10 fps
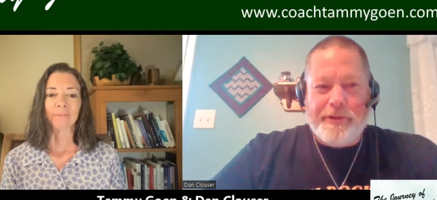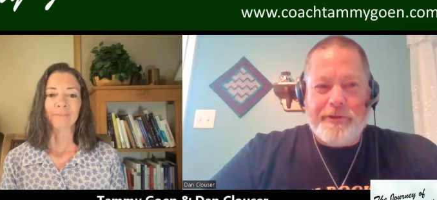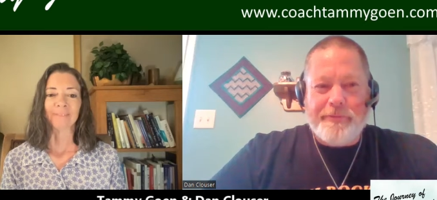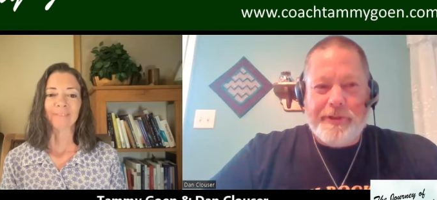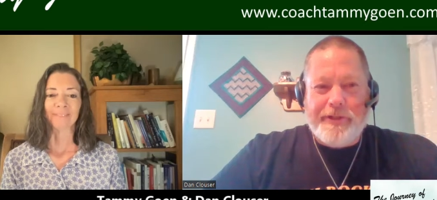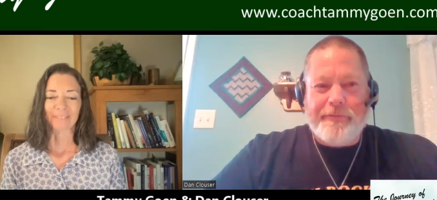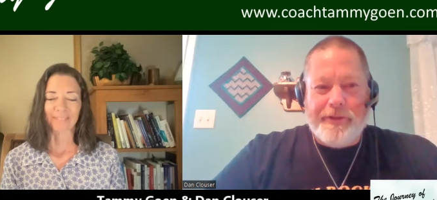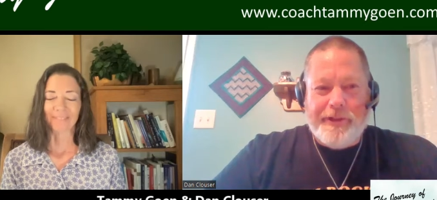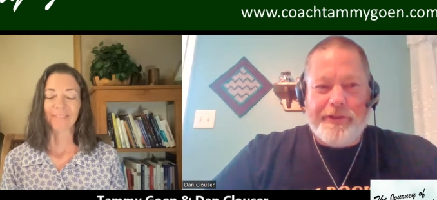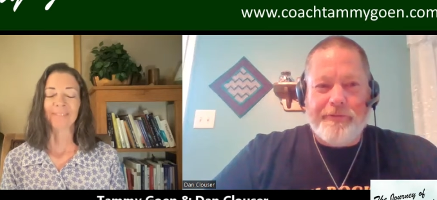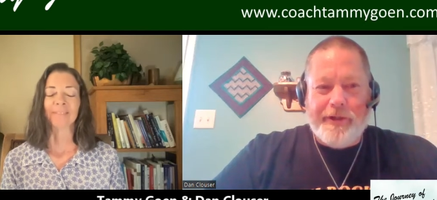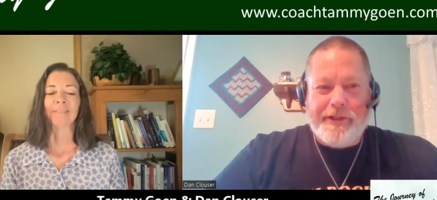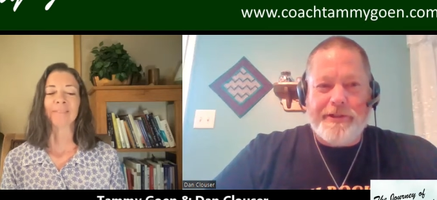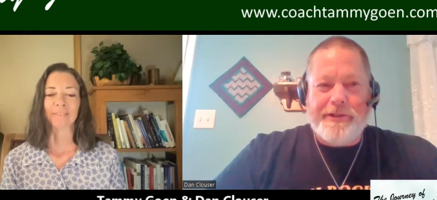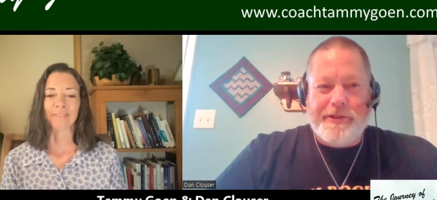Speaker 1: because we definitely need to
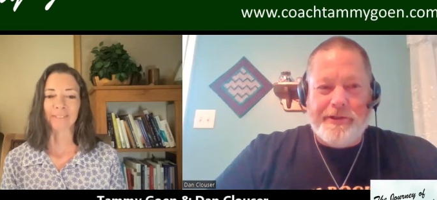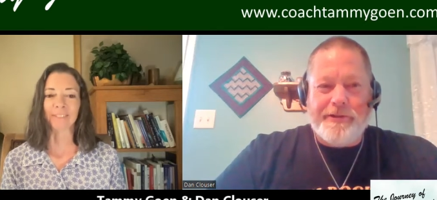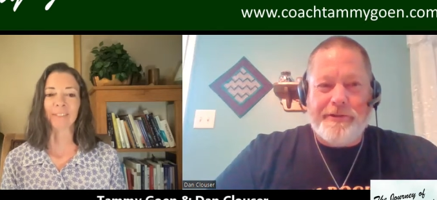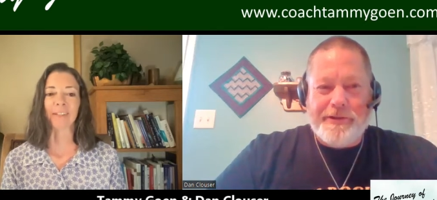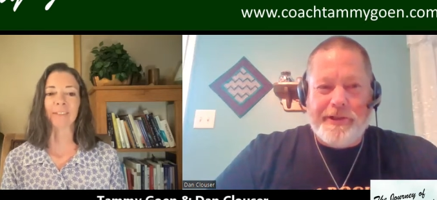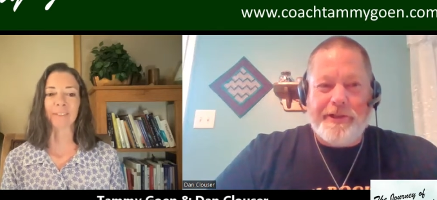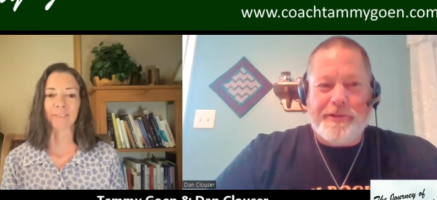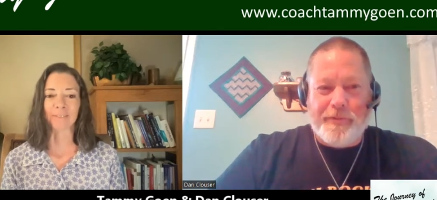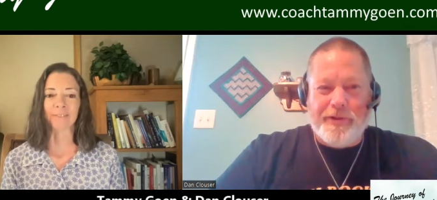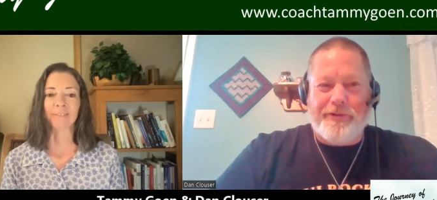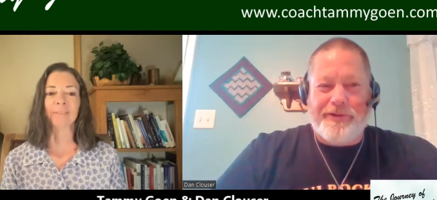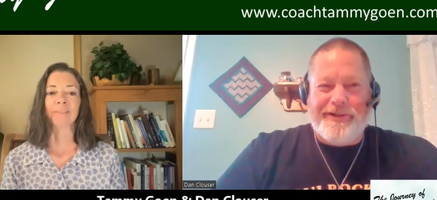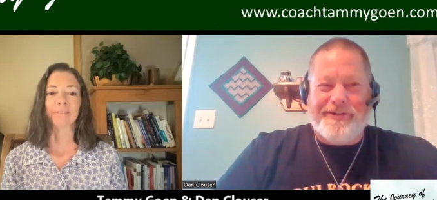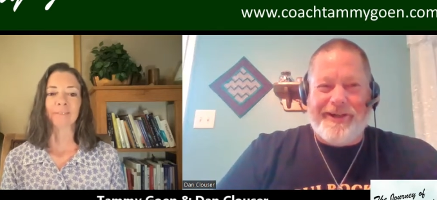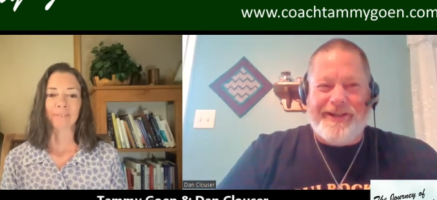raise it in today's
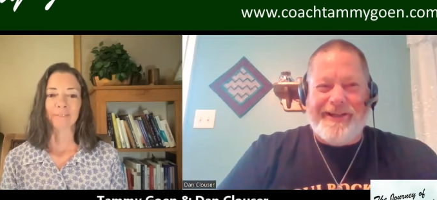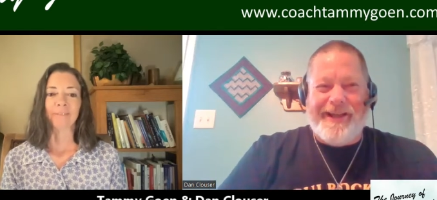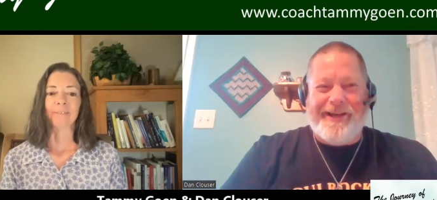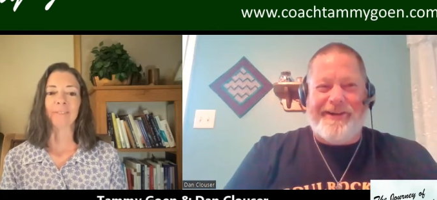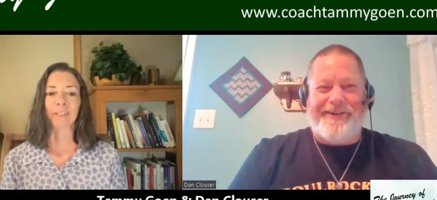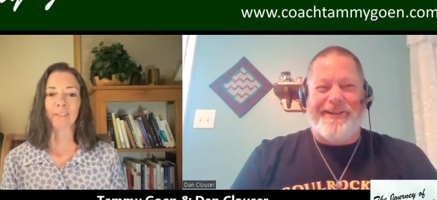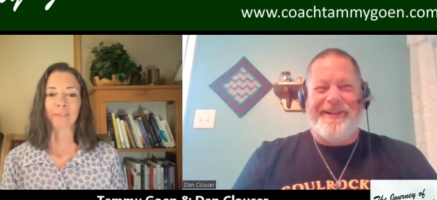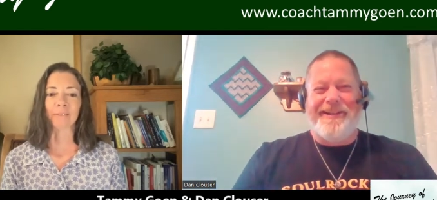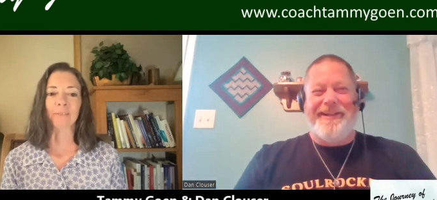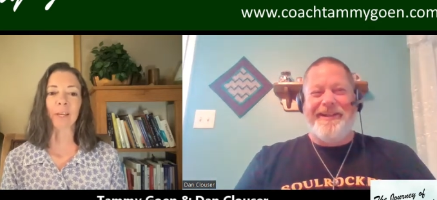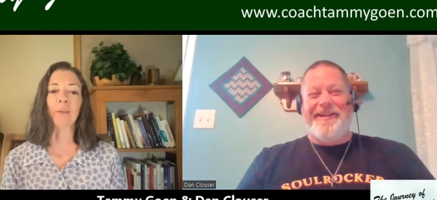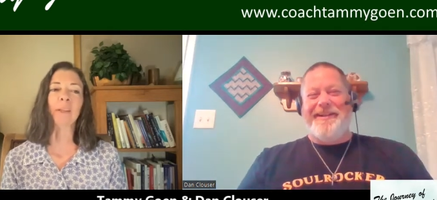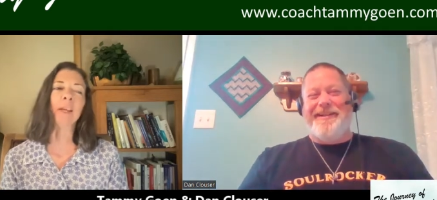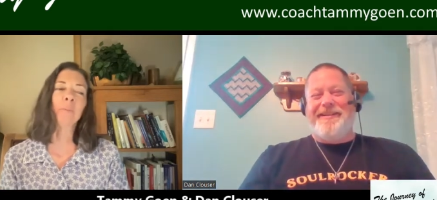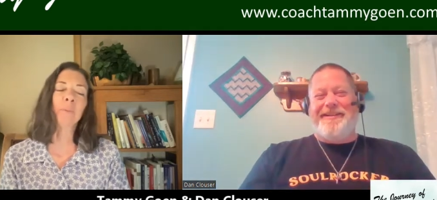world right now.
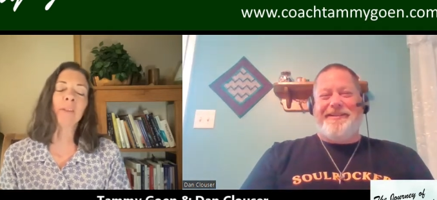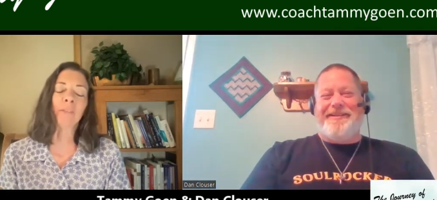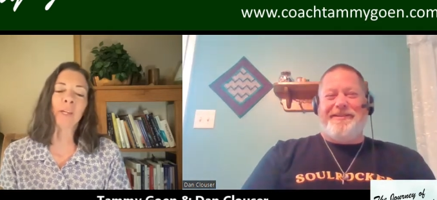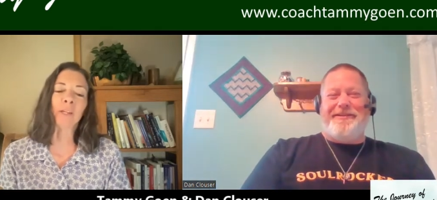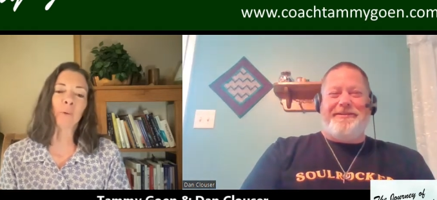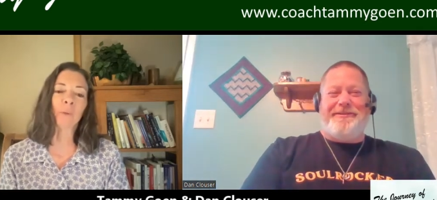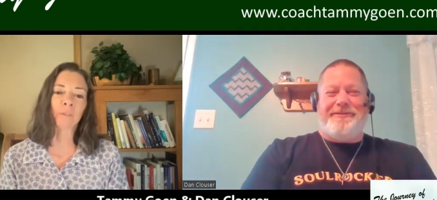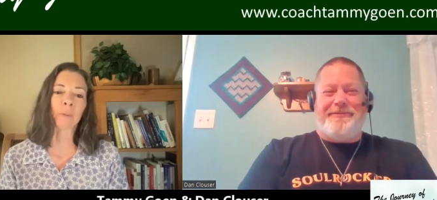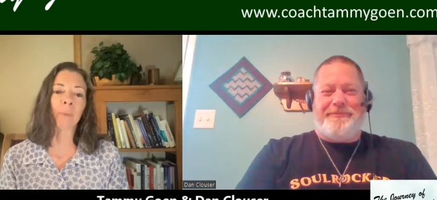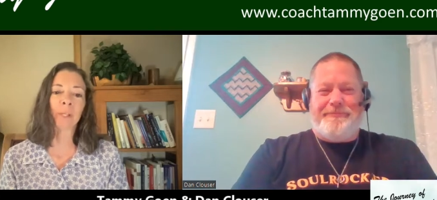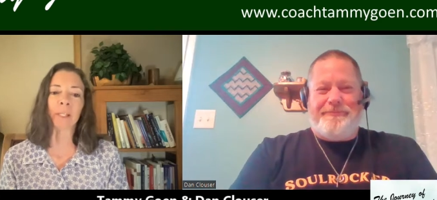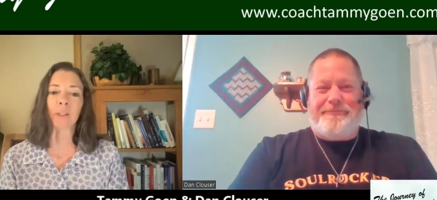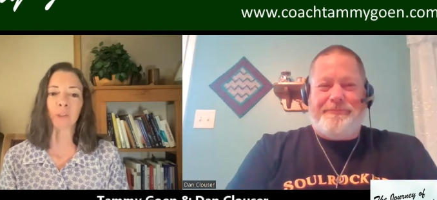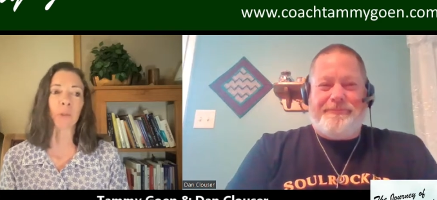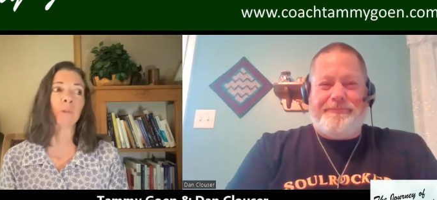And,
Speaker 2: and being thankful when somebody
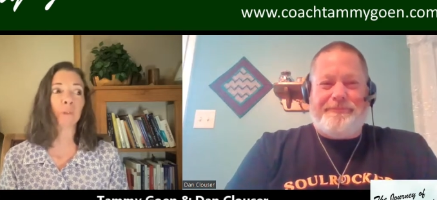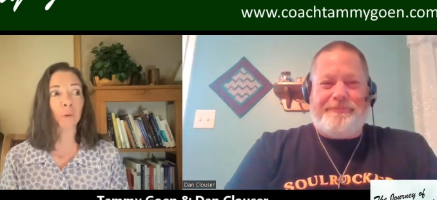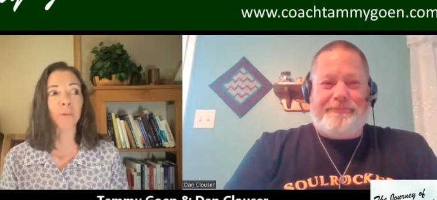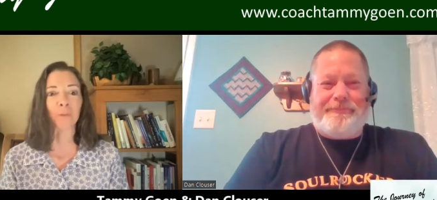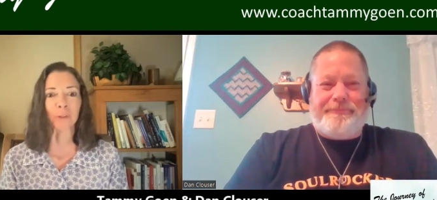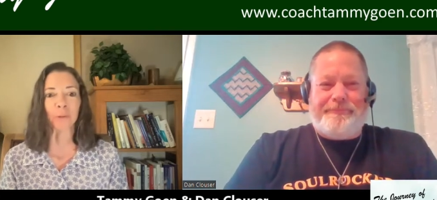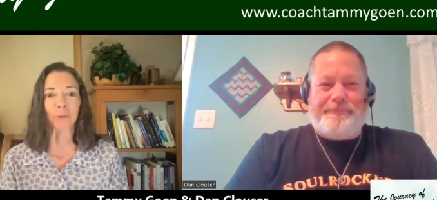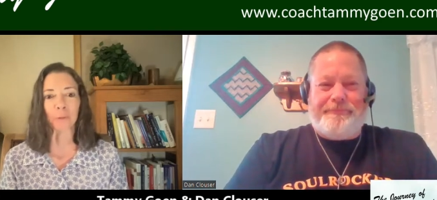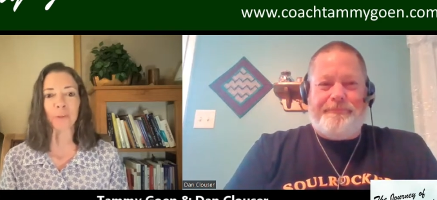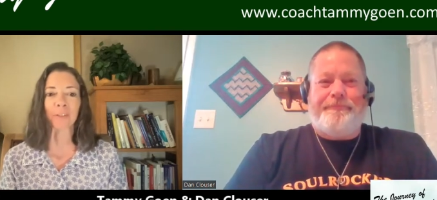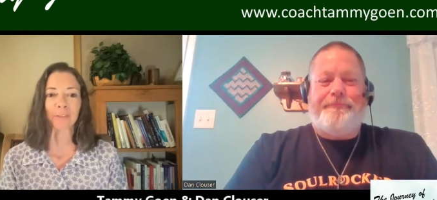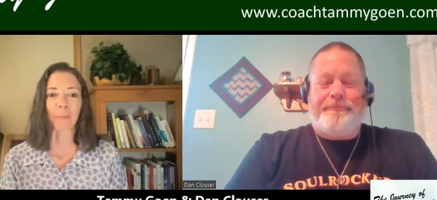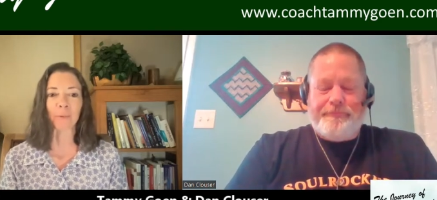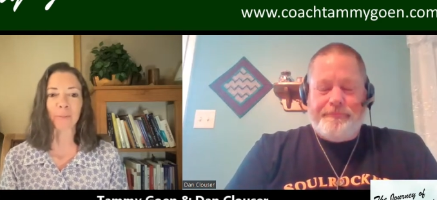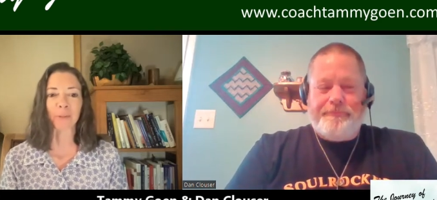actually holds a door for you, which doesn't
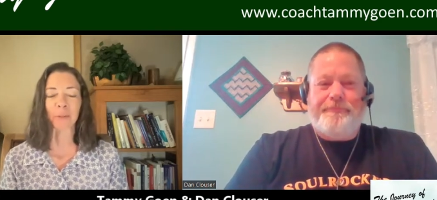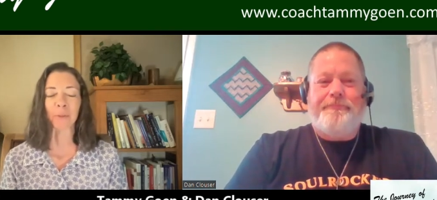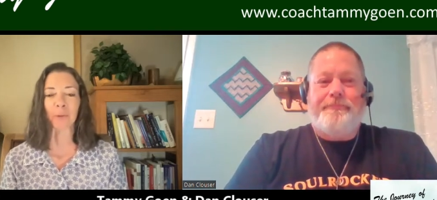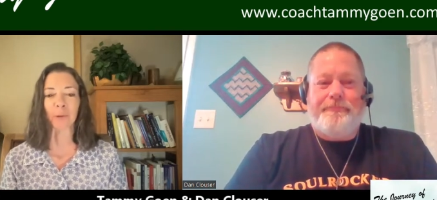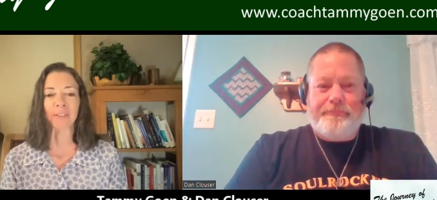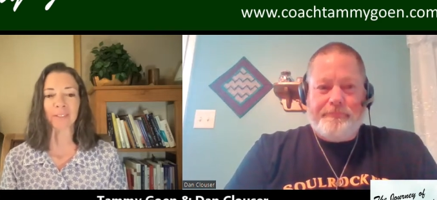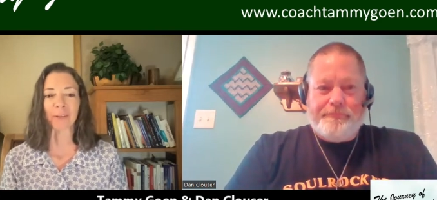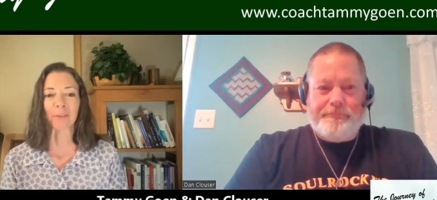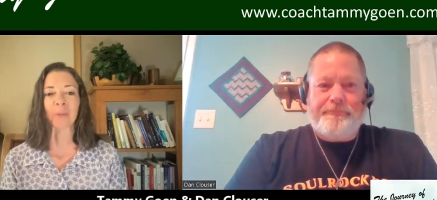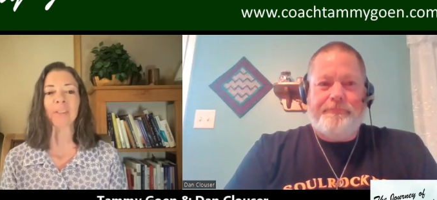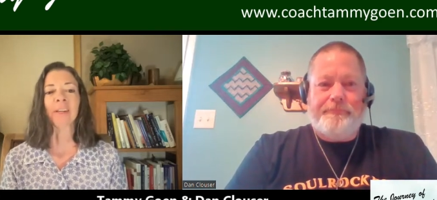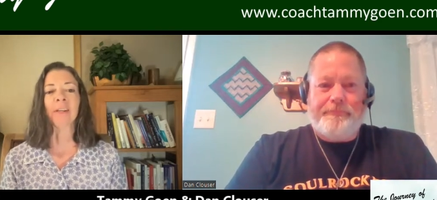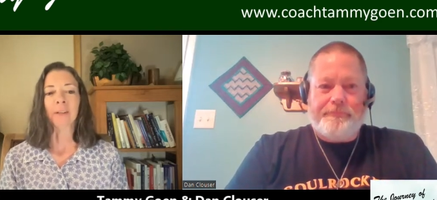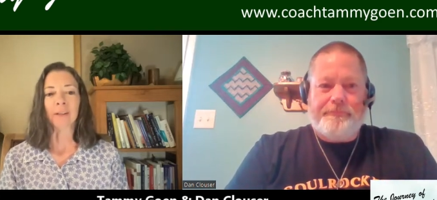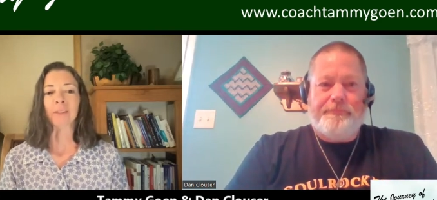happen as much anymore these days, but
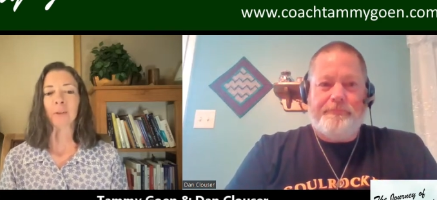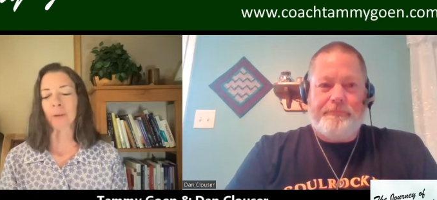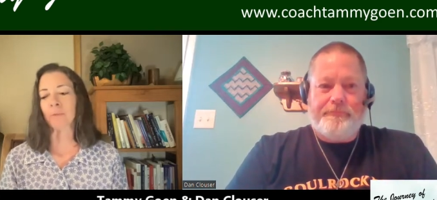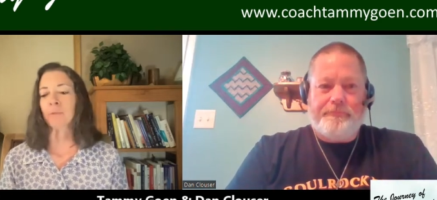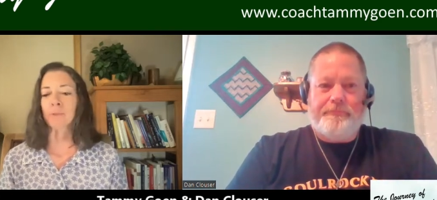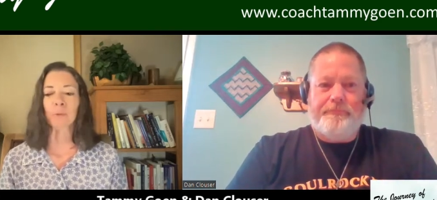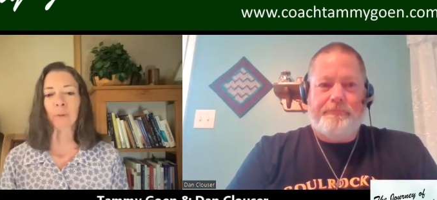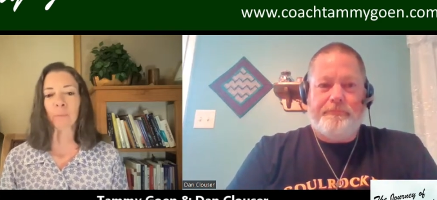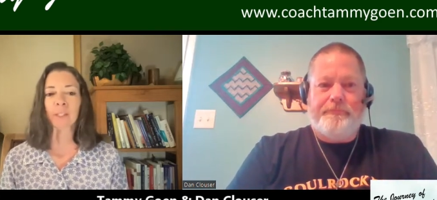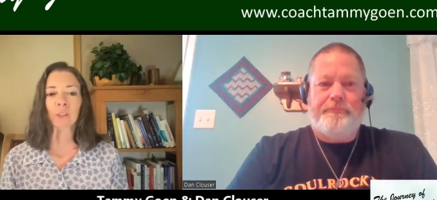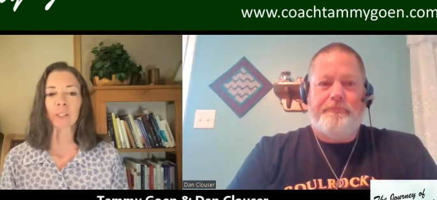you know, it, do something just